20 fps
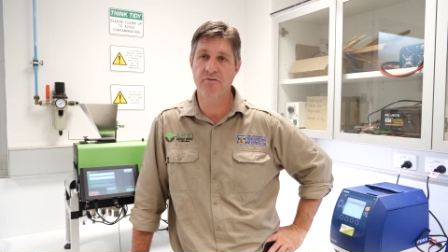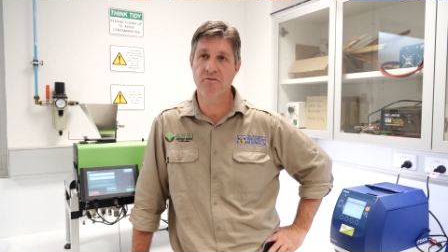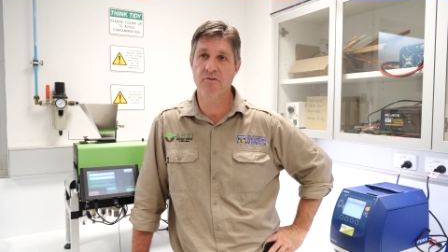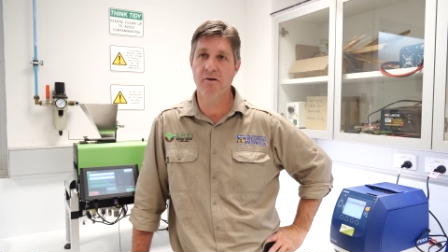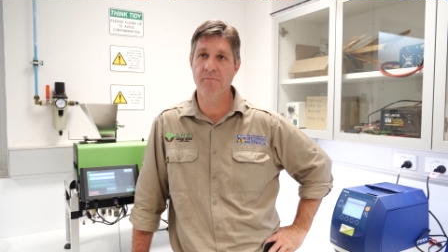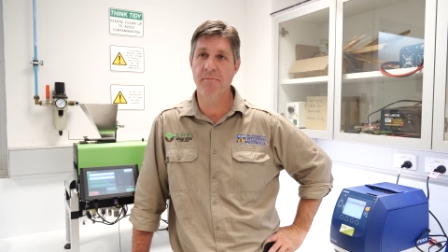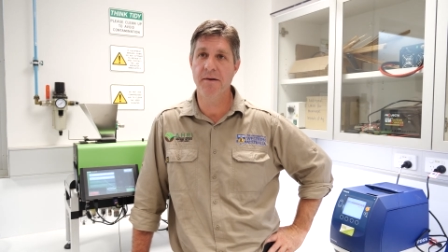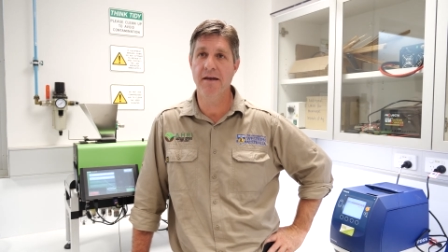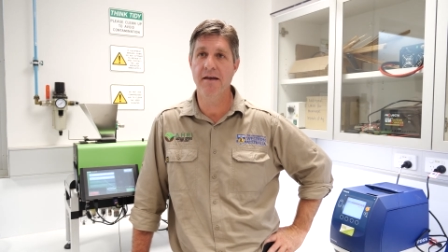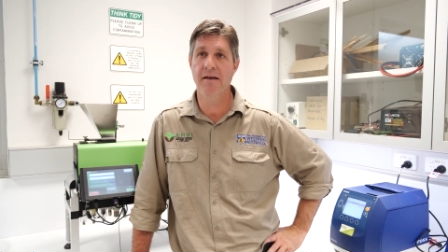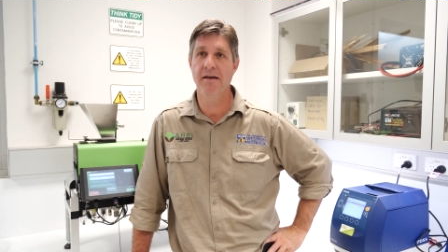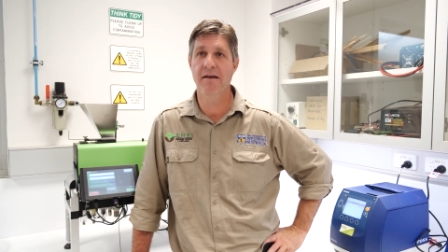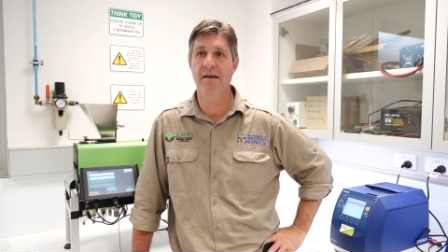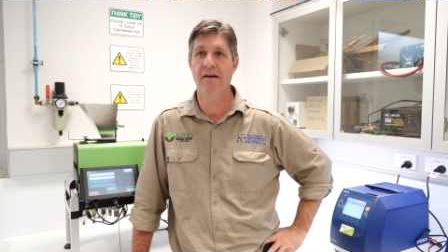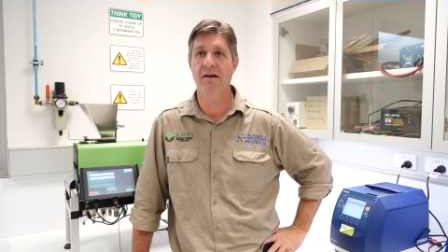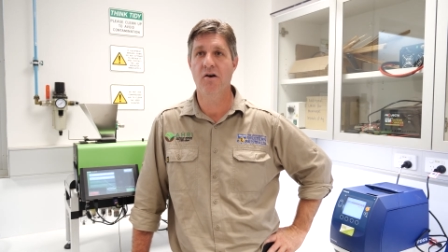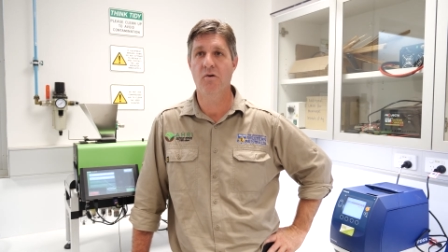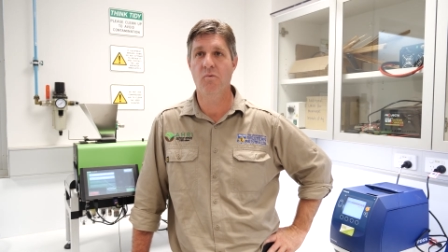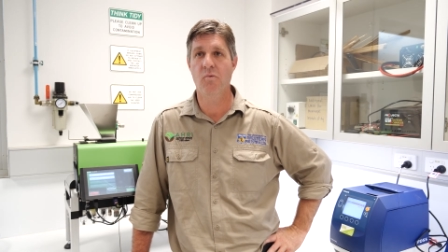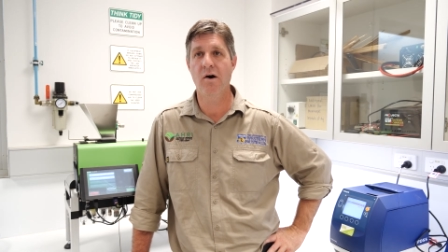of cropping,
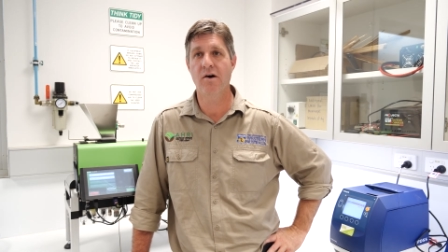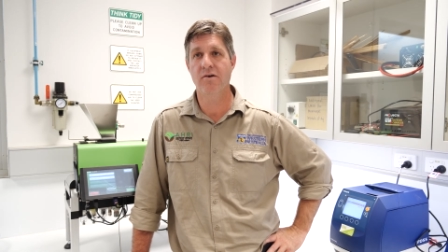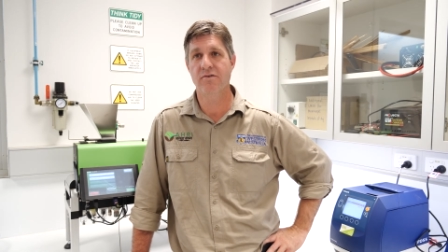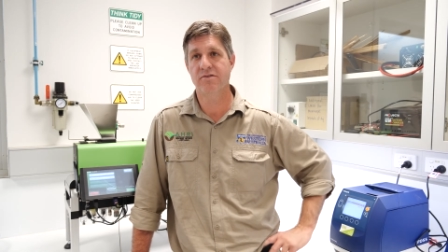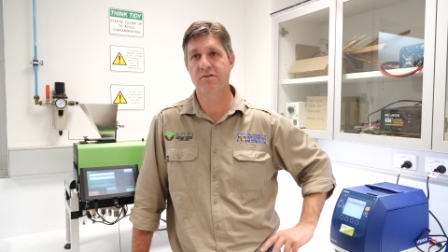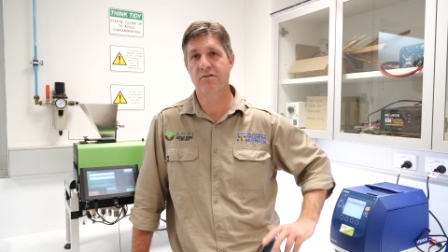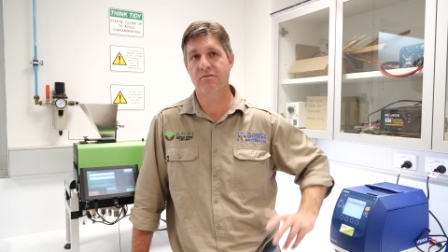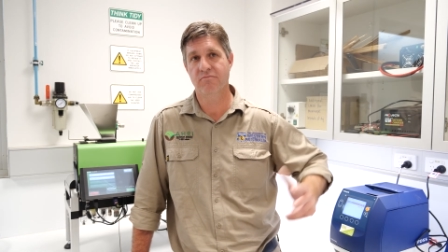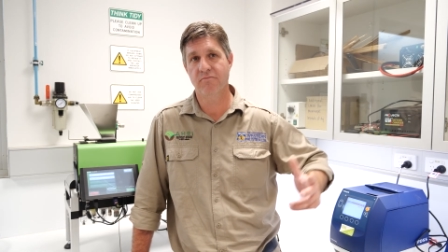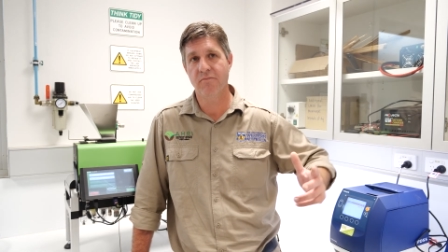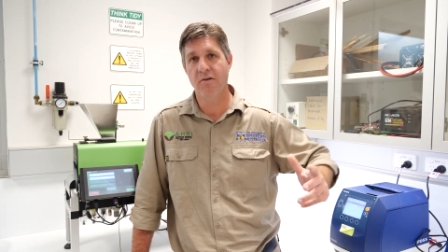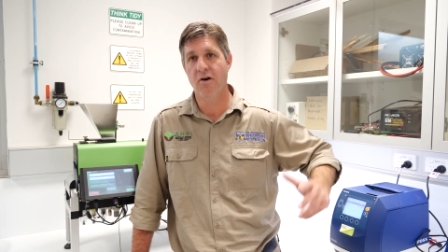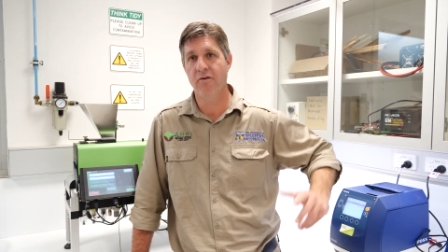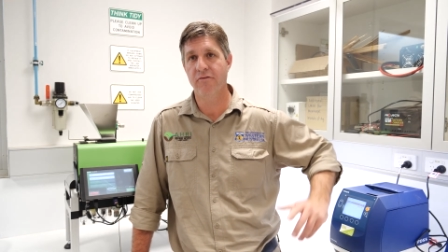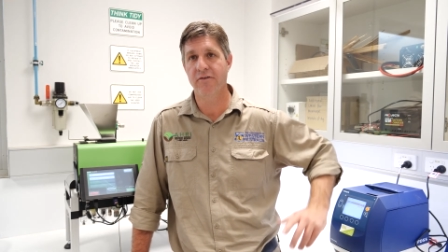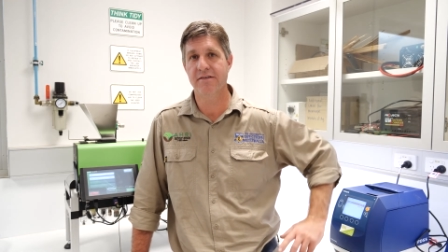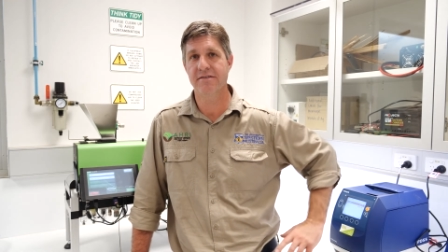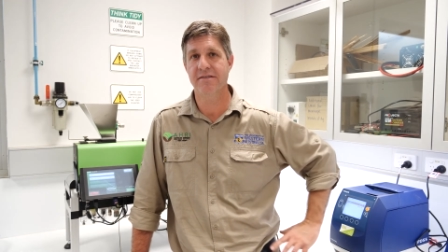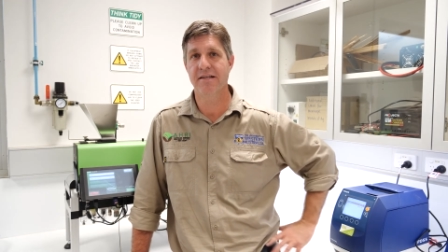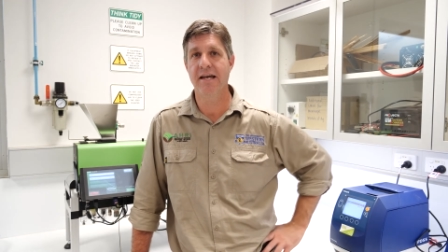whilst
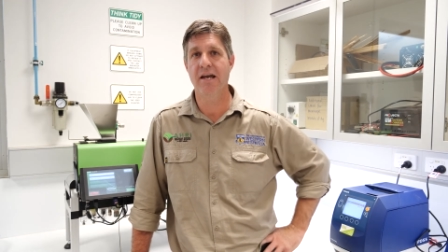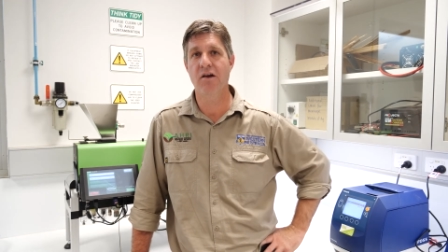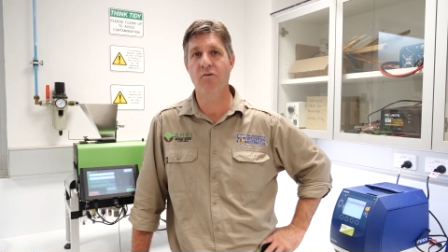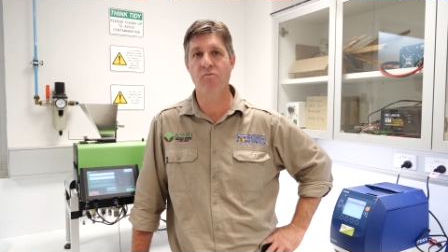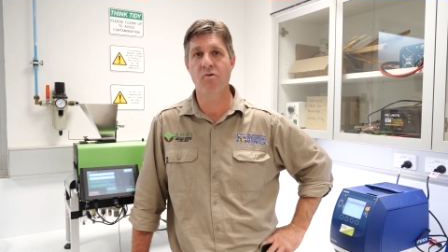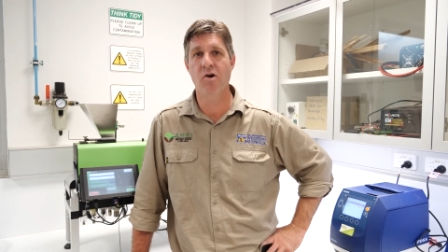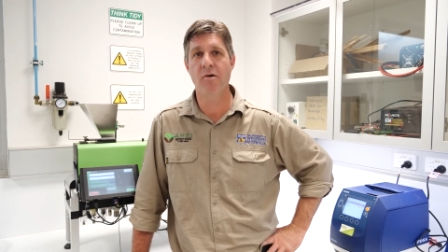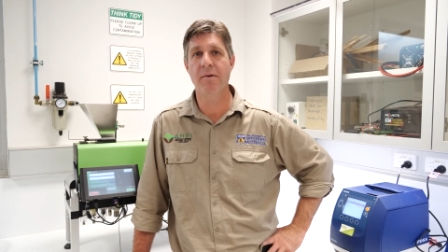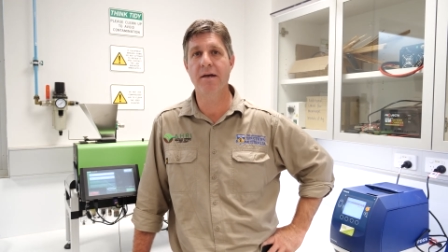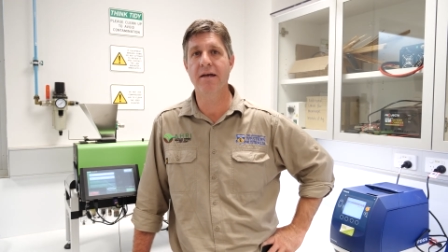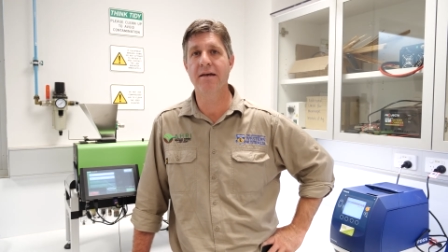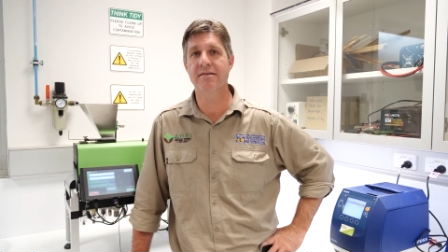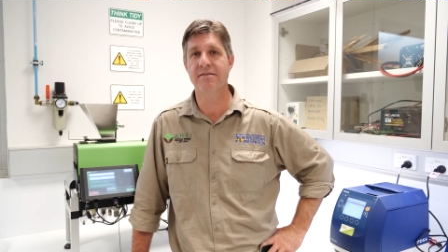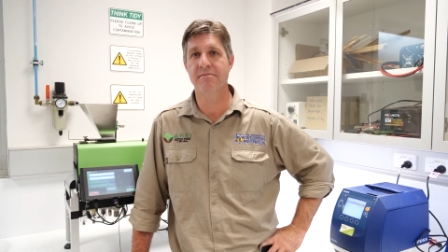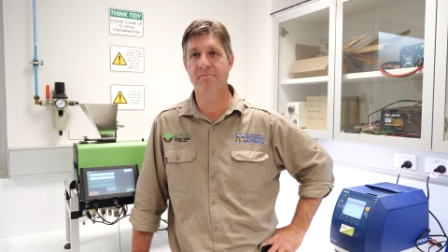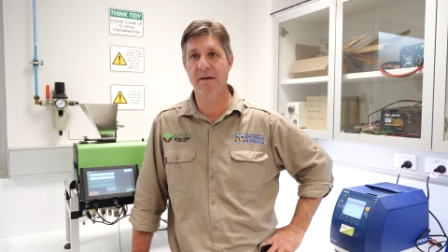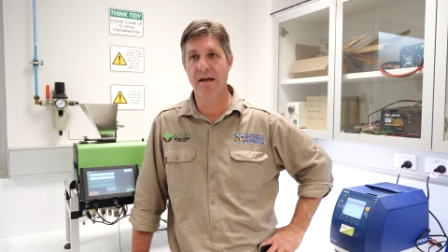obviously robbing as